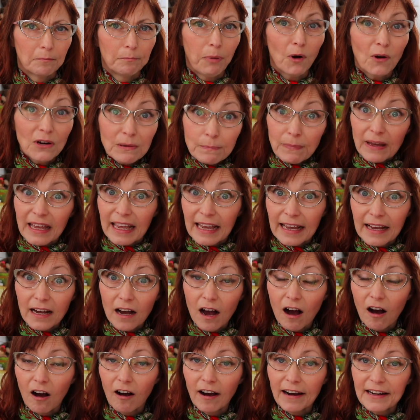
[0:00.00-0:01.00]
Point
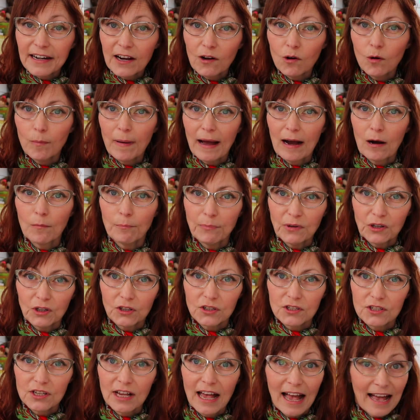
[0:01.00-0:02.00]
being, I know about
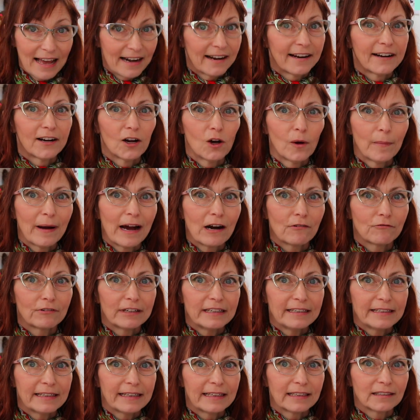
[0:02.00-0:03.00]
books and I know about
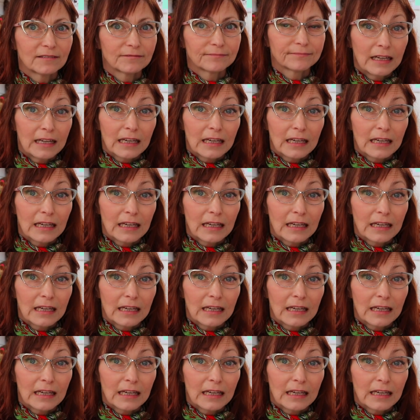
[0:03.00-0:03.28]
reading.